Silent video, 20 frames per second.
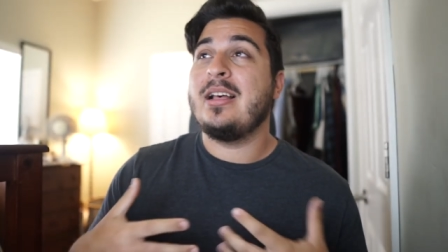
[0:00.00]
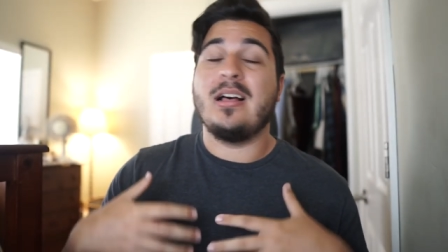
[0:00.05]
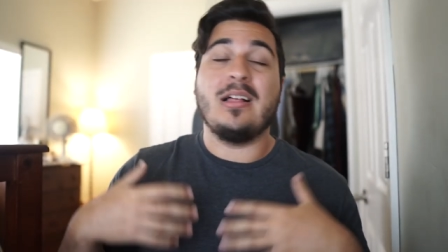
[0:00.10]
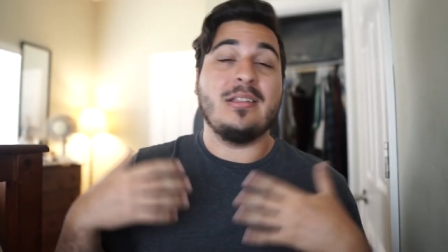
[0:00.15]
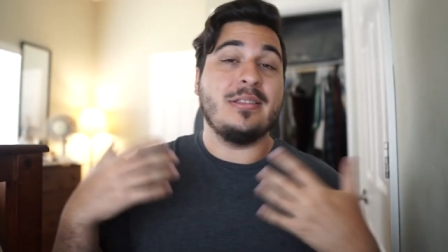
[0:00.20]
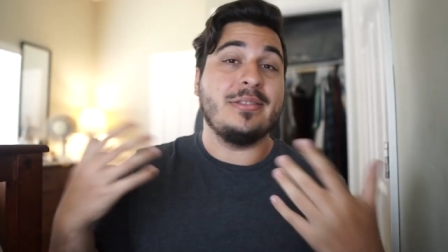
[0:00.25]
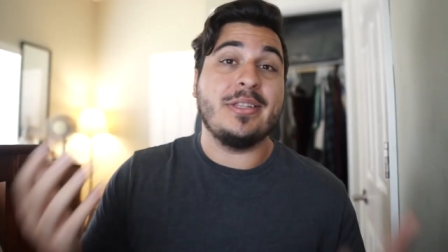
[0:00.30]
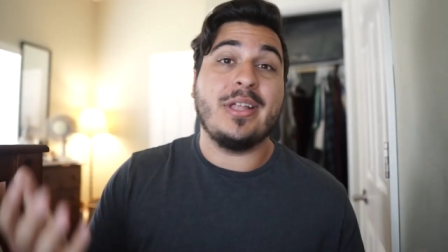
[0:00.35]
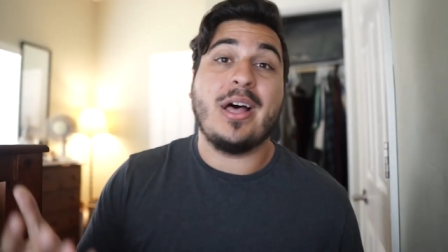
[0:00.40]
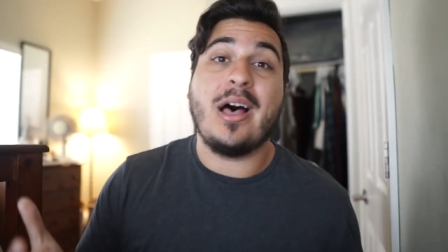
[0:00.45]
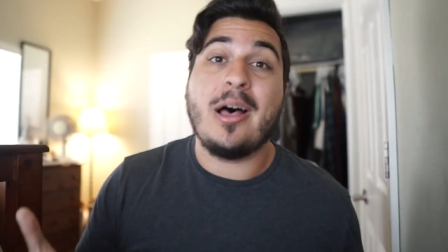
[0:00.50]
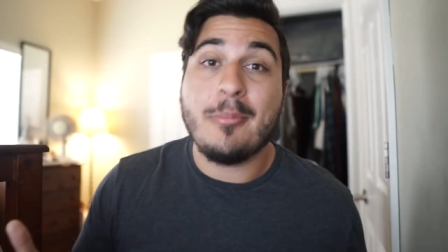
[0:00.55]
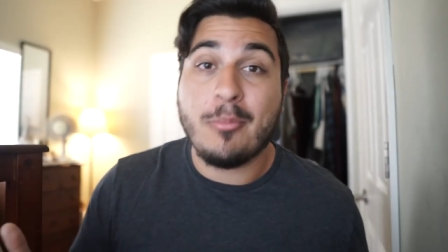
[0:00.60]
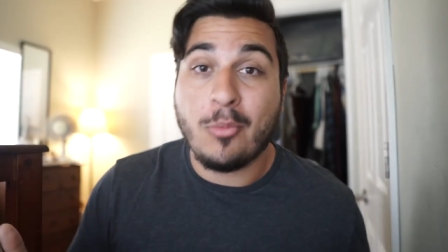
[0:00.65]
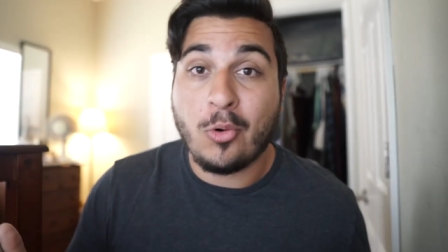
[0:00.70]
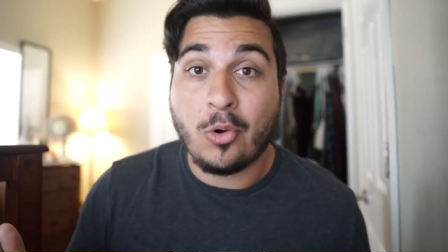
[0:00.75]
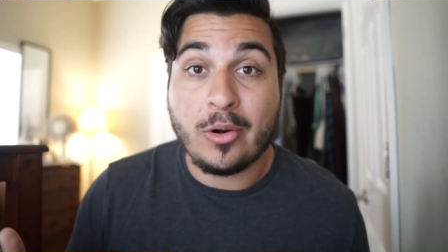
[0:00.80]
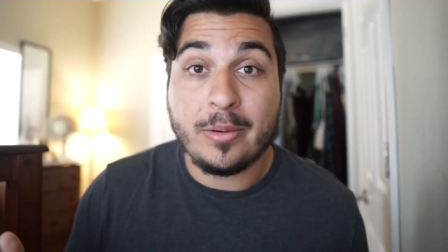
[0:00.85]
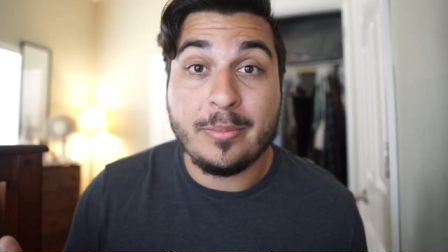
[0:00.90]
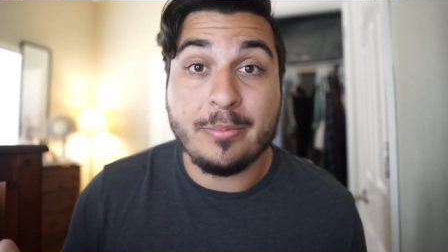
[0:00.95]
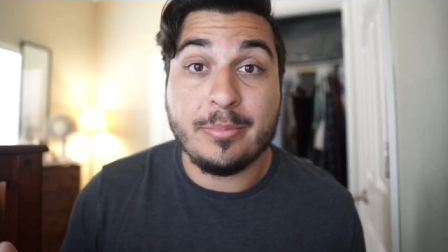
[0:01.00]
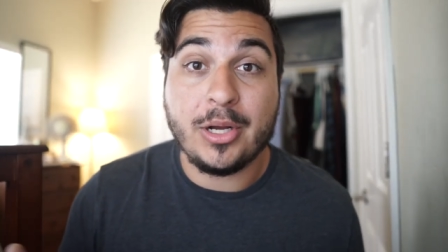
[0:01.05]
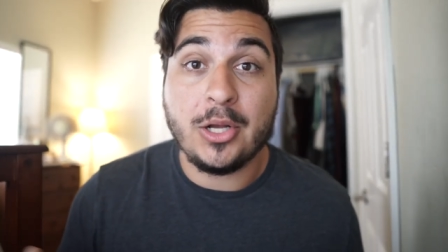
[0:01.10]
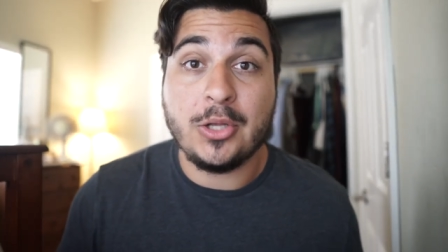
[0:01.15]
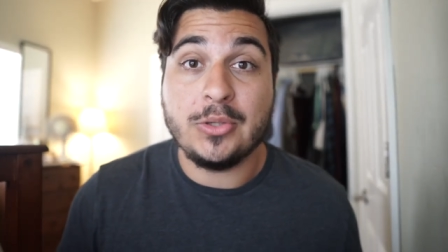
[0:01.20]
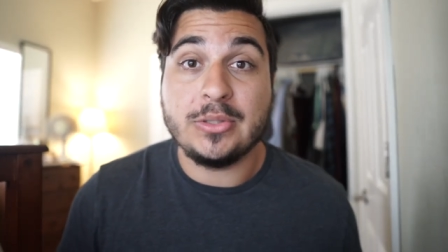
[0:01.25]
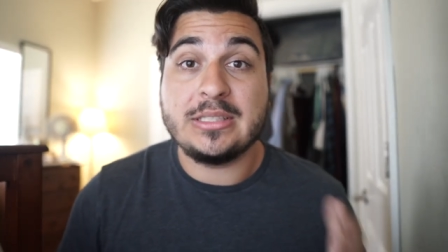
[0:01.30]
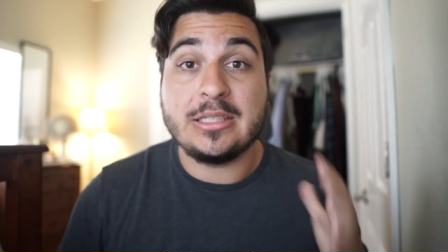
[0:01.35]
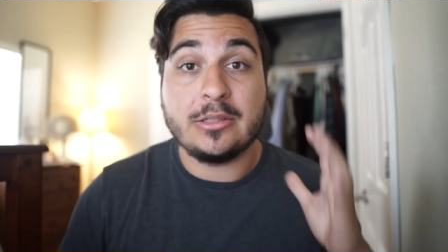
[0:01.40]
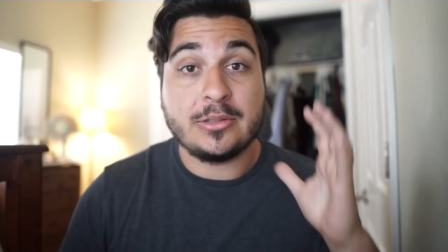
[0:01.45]
a lot more in
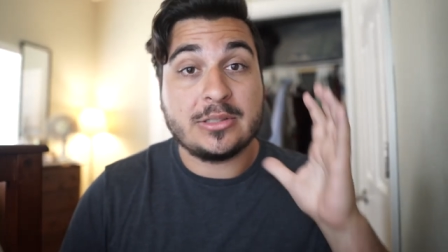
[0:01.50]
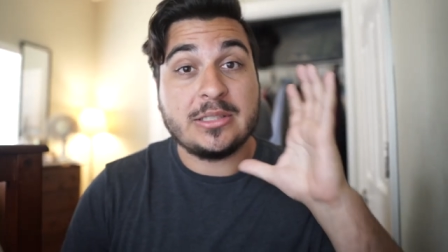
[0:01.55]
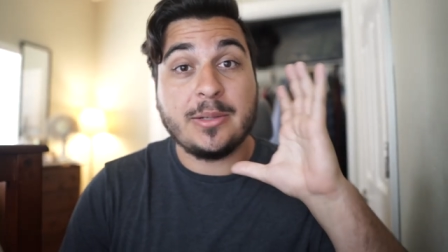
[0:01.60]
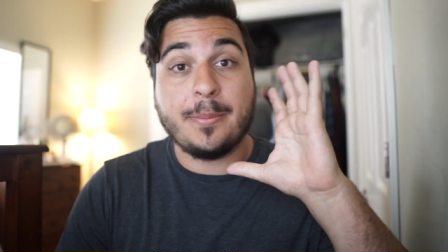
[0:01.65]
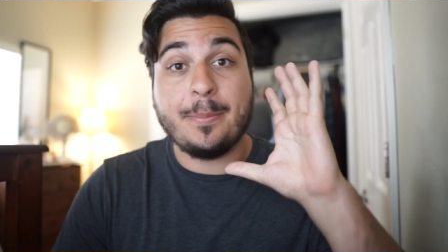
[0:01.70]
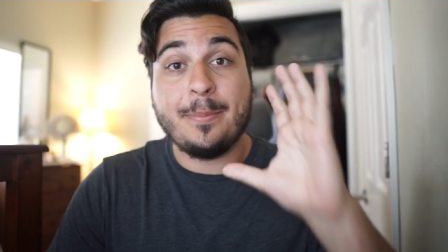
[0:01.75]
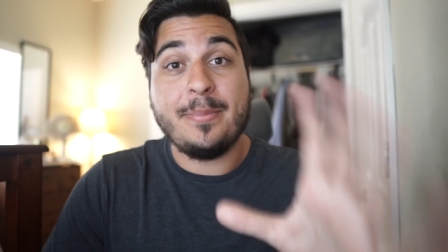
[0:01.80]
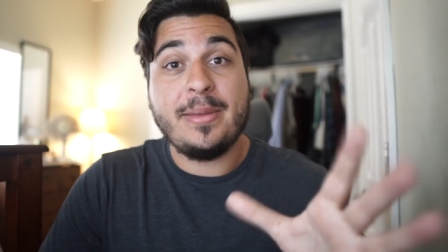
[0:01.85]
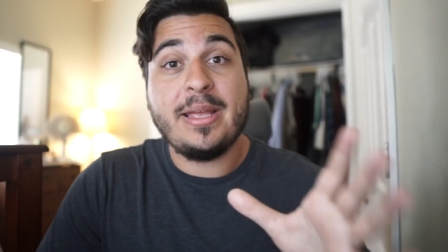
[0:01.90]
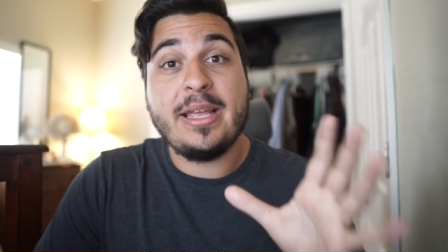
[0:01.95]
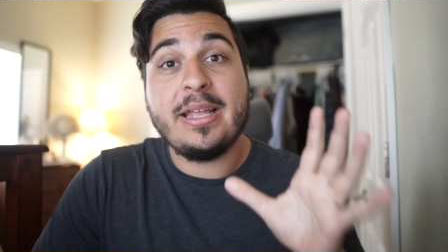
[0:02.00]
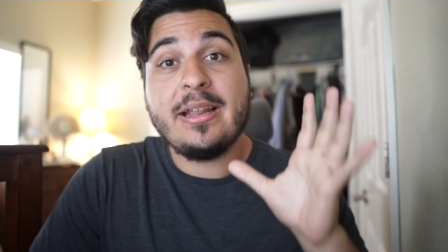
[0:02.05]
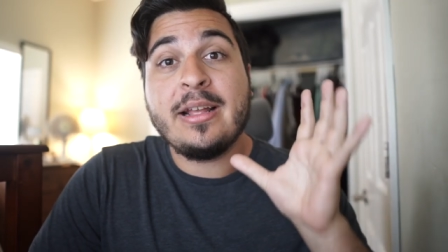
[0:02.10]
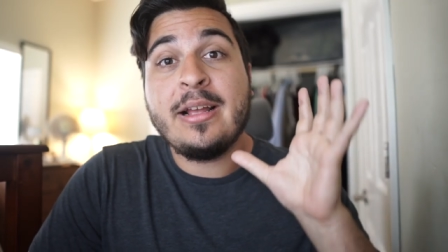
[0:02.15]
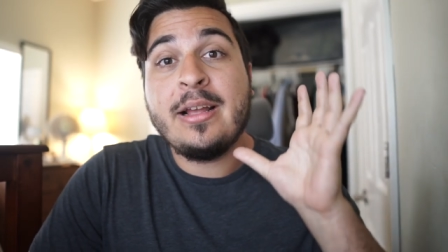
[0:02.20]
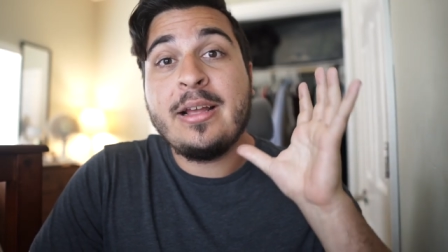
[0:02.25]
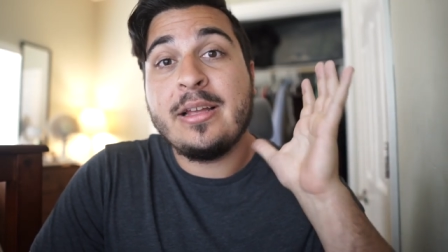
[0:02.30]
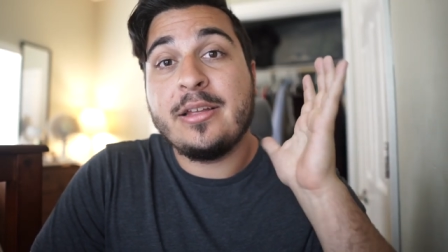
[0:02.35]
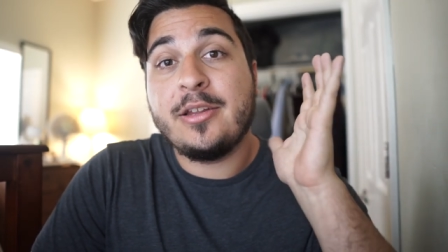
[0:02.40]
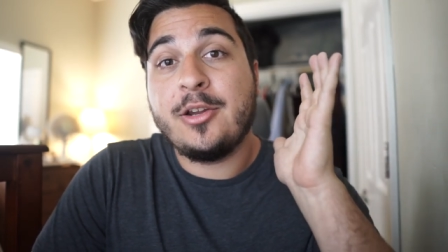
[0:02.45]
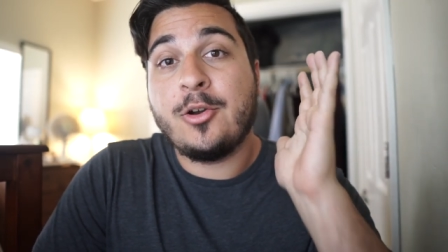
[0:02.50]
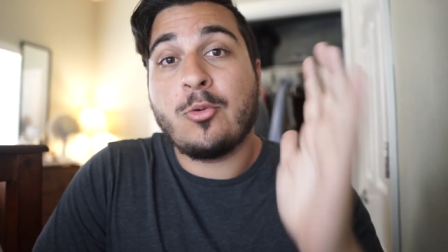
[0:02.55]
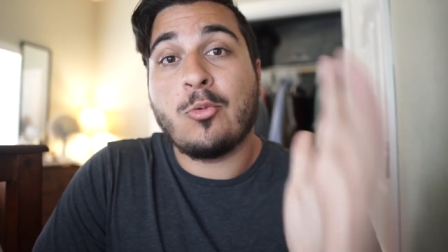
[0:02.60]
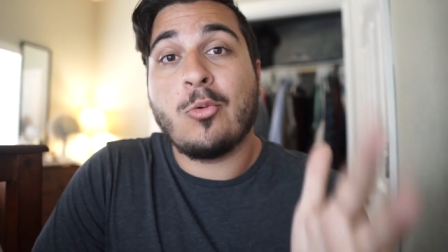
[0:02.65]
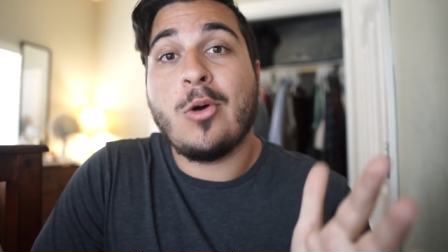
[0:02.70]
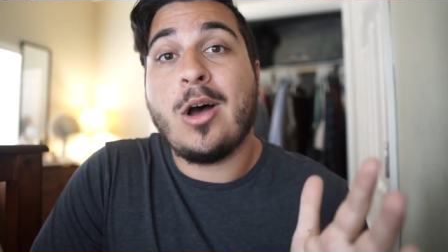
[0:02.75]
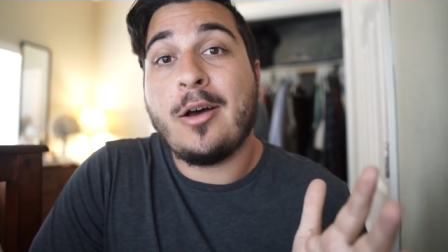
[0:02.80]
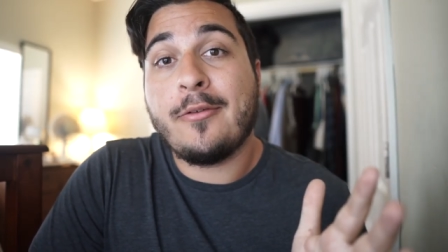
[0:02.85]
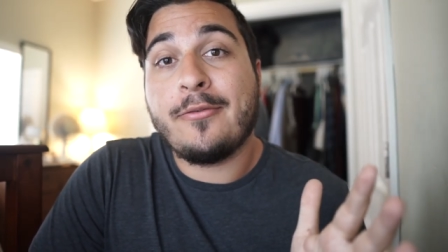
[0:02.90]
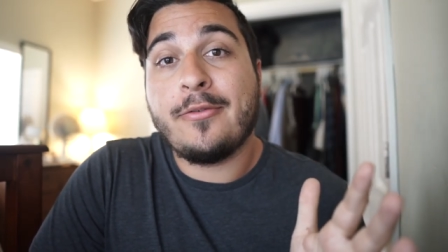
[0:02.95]
post. So submit your
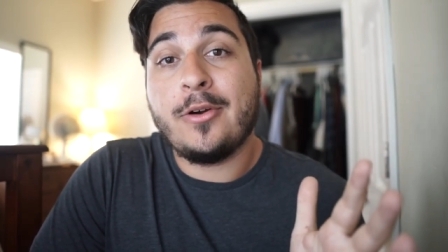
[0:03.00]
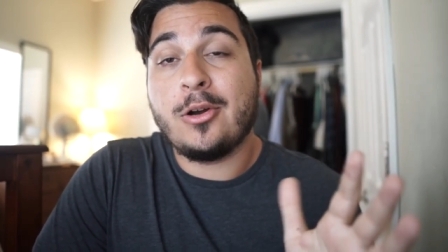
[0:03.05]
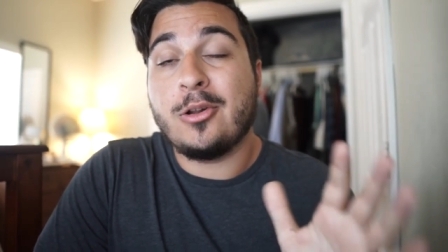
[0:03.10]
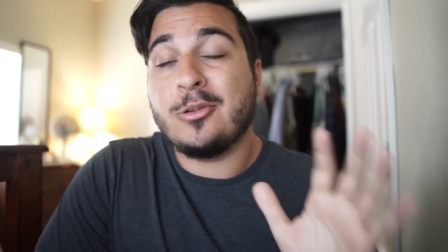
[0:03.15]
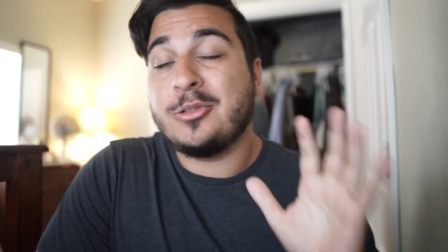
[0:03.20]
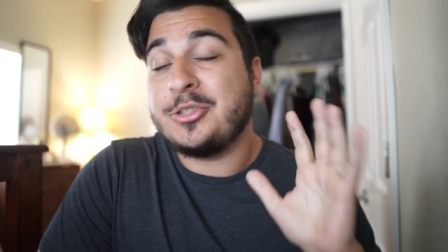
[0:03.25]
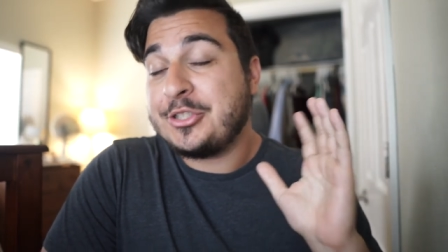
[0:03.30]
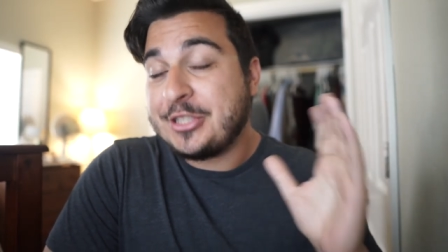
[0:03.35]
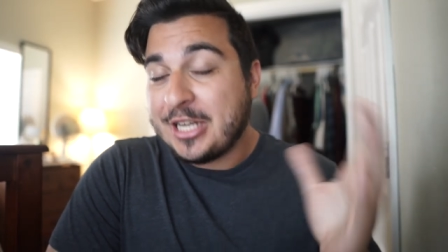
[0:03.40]
raw photos.